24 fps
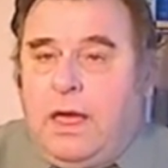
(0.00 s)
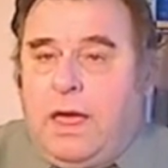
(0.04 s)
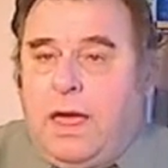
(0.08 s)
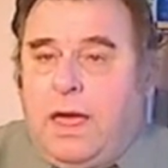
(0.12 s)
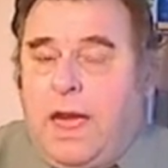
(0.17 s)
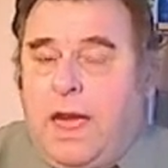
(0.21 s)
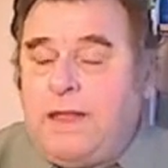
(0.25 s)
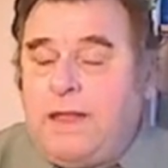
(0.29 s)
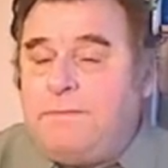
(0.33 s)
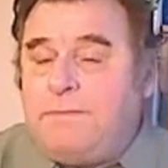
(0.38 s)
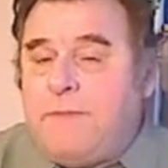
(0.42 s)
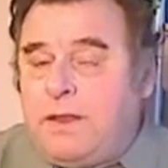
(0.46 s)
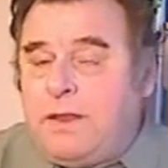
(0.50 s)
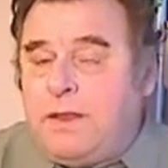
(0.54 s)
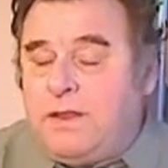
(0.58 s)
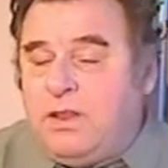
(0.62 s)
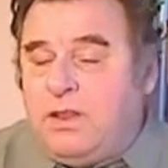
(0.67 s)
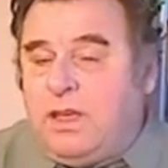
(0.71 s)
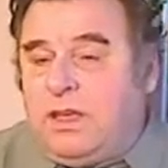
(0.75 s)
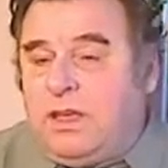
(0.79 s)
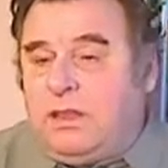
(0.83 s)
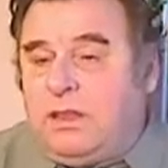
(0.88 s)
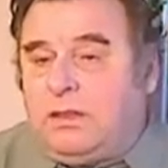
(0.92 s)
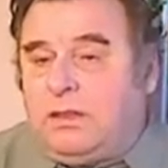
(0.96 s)
I
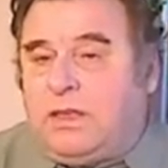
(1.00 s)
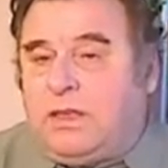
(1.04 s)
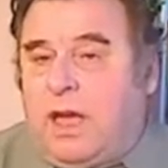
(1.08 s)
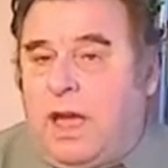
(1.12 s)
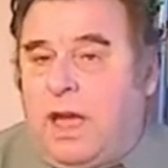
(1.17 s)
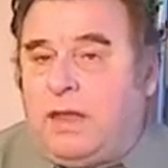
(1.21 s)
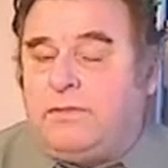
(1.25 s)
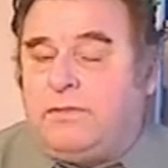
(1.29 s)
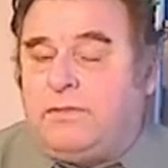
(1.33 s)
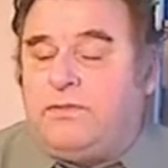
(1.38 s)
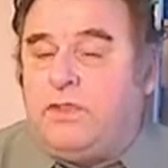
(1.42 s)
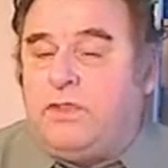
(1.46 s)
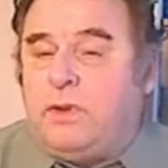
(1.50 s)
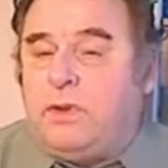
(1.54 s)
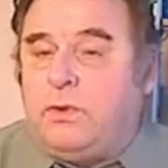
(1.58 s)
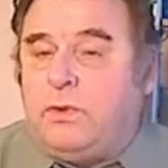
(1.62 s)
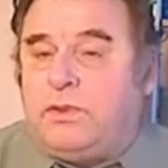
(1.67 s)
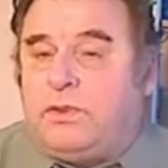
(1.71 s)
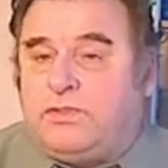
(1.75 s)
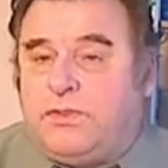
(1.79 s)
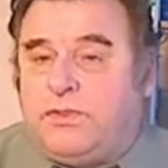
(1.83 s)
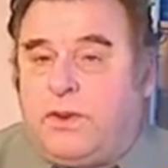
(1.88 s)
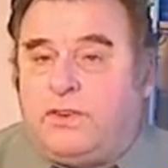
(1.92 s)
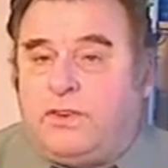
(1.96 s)
kind of knew
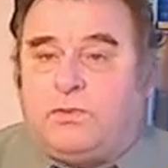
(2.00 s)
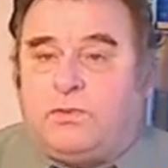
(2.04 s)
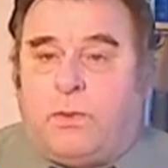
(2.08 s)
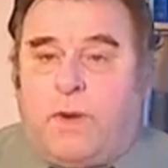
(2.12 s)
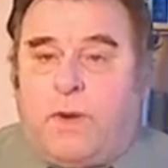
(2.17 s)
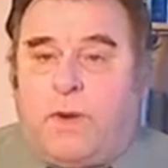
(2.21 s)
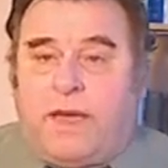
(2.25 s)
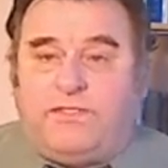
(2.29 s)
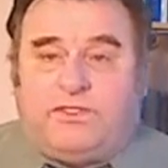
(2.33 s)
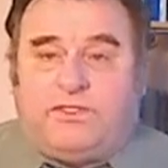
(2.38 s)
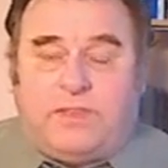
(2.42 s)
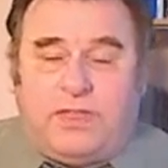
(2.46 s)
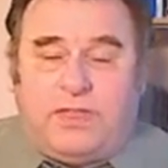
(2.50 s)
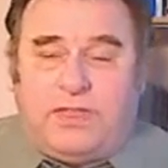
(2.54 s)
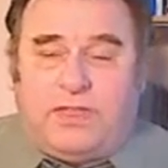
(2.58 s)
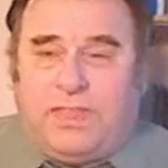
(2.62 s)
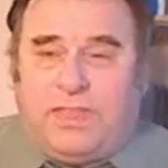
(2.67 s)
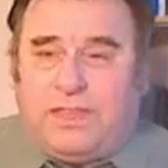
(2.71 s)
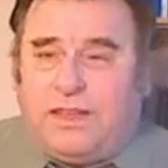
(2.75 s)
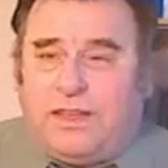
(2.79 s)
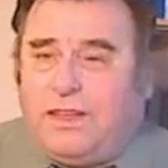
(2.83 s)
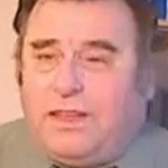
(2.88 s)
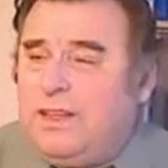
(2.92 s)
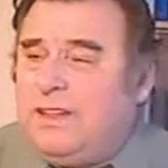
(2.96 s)
his first wife,
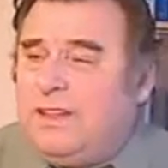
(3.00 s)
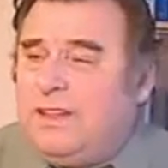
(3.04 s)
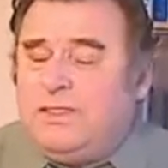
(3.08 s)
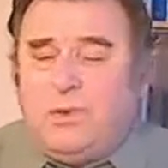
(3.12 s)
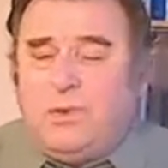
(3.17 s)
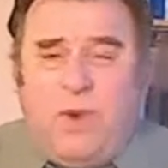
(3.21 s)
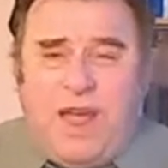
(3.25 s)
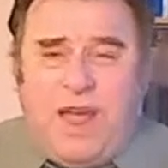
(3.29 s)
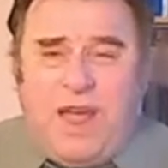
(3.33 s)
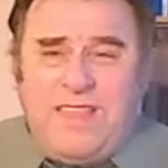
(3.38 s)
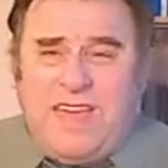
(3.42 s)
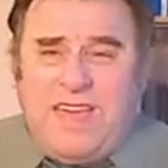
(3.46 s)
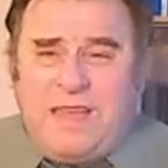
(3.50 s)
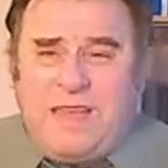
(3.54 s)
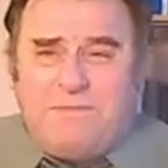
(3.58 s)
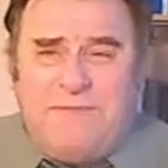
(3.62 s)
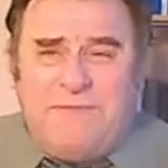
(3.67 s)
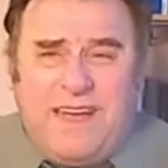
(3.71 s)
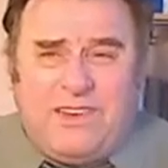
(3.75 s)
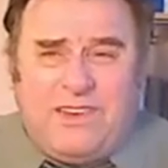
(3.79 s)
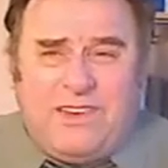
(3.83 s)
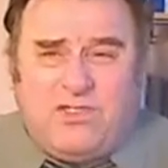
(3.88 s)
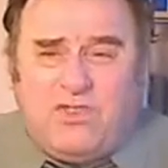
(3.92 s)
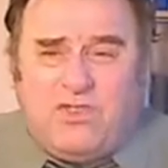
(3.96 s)
Cynthia. The way that
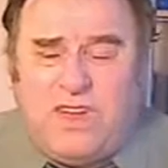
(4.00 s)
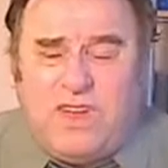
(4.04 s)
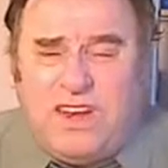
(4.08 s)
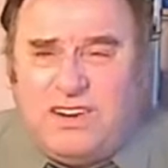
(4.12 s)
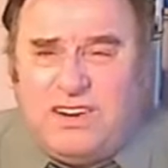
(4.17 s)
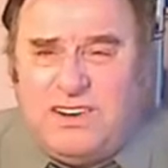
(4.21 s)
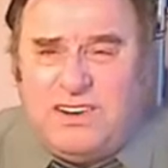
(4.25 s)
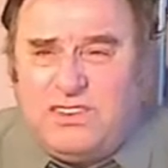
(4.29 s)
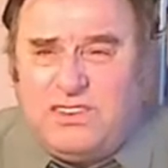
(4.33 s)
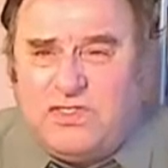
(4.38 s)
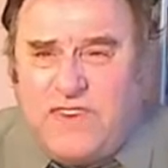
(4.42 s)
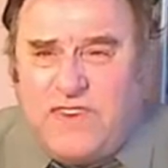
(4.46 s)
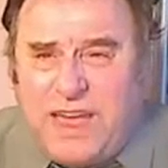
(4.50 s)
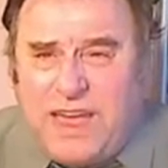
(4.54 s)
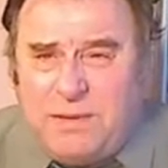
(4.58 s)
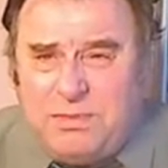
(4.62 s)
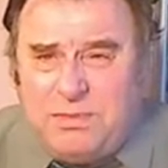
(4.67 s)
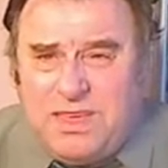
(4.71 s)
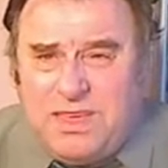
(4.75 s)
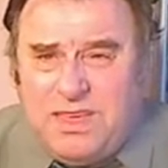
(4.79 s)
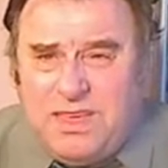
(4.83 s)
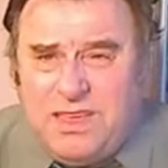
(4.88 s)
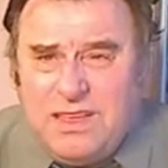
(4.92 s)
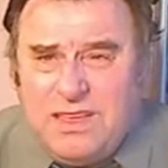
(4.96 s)
man treated his
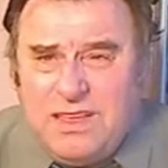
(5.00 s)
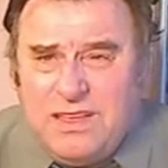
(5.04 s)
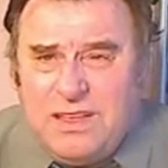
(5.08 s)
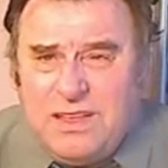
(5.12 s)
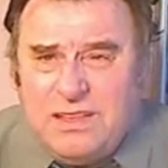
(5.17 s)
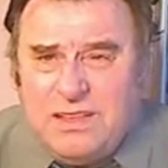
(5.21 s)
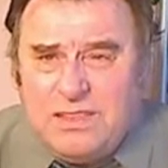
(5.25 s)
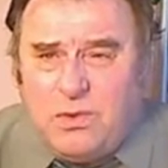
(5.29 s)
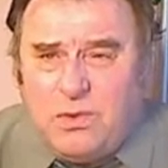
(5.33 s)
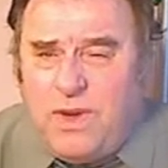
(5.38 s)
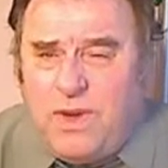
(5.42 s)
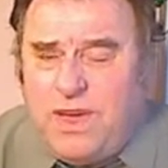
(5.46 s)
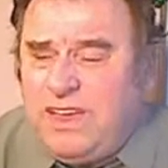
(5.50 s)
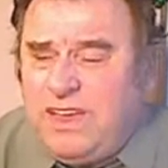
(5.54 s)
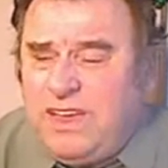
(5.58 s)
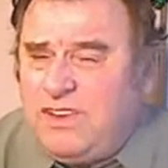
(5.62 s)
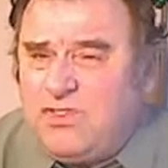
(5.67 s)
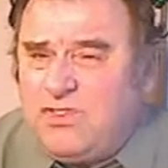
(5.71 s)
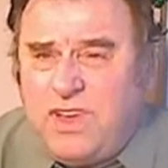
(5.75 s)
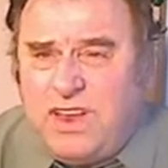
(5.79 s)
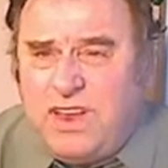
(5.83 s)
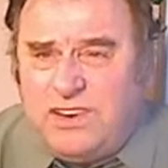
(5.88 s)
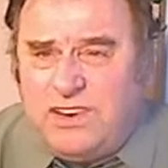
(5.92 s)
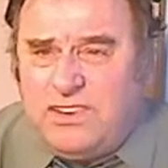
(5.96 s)
family, the way he
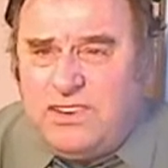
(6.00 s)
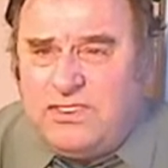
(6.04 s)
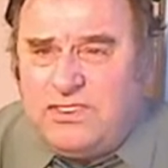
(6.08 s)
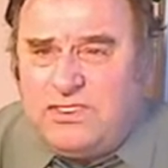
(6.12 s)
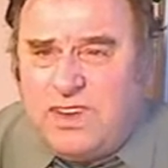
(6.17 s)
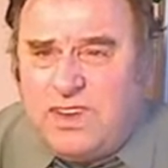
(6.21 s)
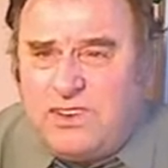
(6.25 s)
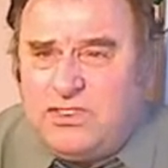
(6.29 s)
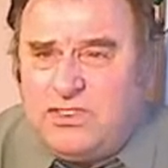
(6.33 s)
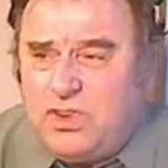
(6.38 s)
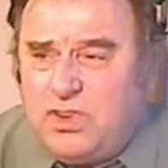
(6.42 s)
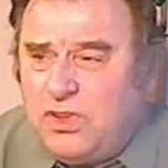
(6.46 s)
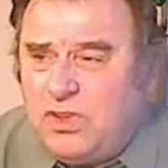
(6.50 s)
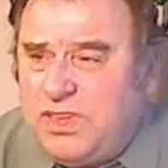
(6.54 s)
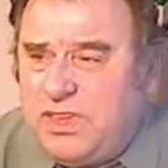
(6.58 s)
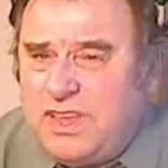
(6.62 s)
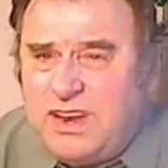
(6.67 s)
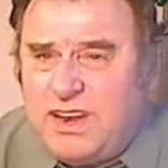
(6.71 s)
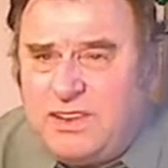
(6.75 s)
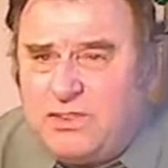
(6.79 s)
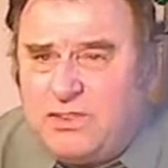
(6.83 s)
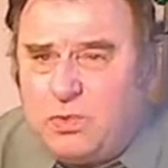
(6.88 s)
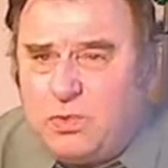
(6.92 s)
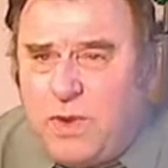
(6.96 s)
treated his son,
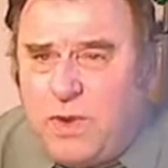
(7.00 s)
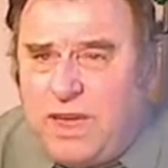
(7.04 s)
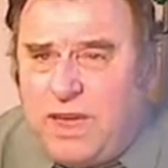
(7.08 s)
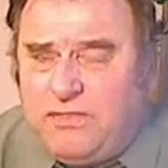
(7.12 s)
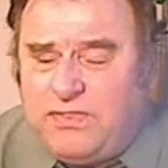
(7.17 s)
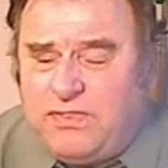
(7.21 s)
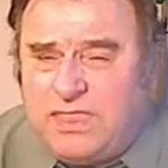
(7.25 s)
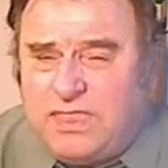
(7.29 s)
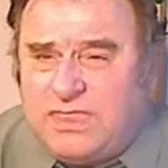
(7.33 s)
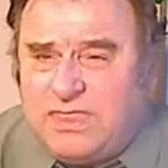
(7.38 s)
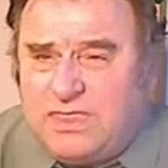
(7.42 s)
Julian, and his wife.